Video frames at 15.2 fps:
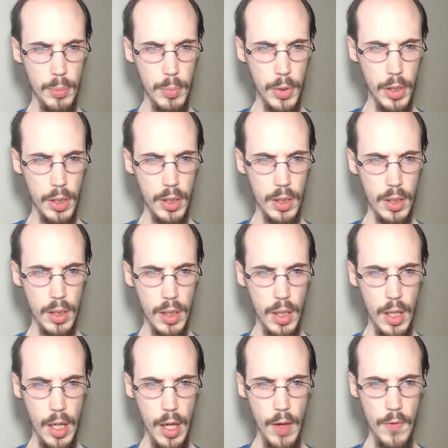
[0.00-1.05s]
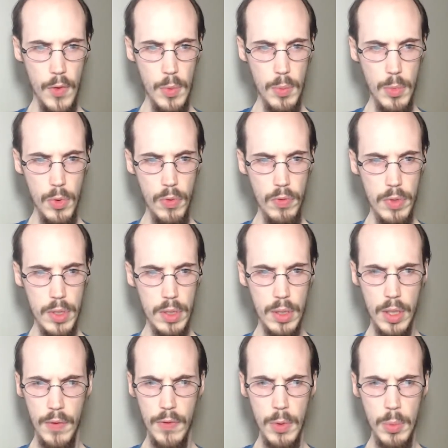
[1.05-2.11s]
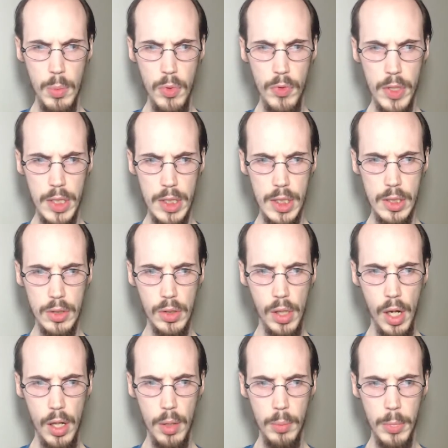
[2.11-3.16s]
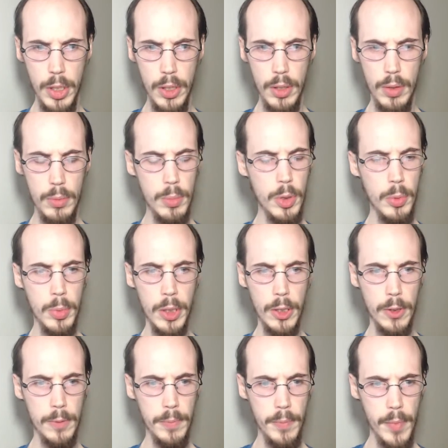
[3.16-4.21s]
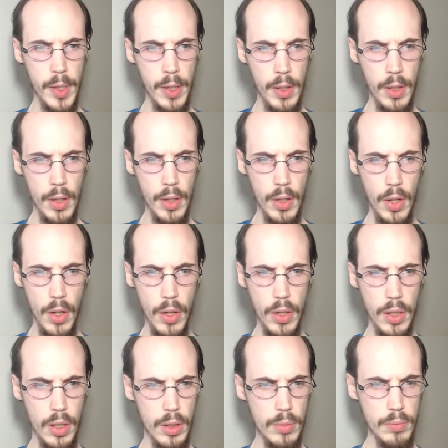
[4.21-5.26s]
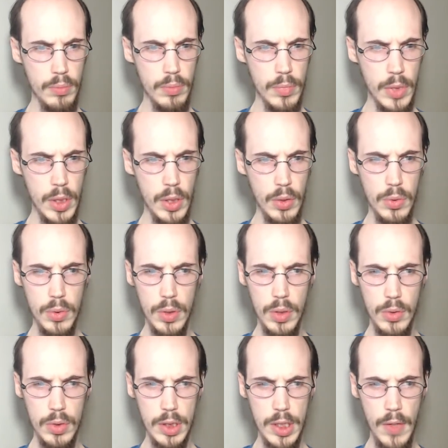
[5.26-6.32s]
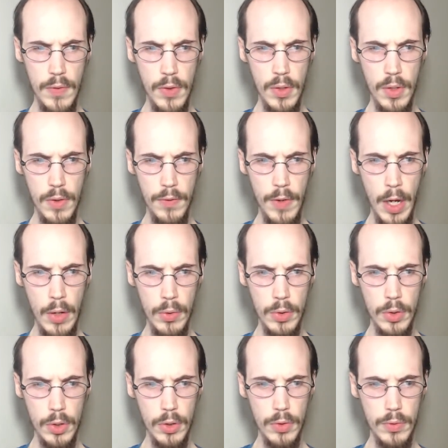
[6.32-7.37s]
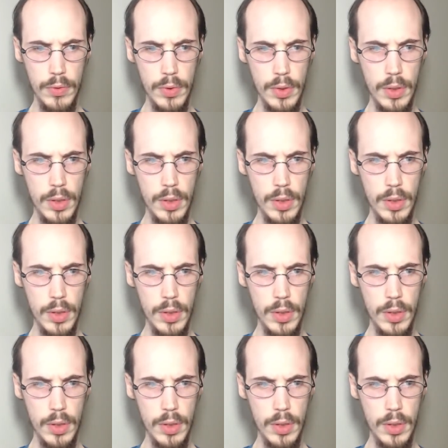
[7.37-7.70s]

But if you move the scissor another millimeter, it'll sever a vital nerve.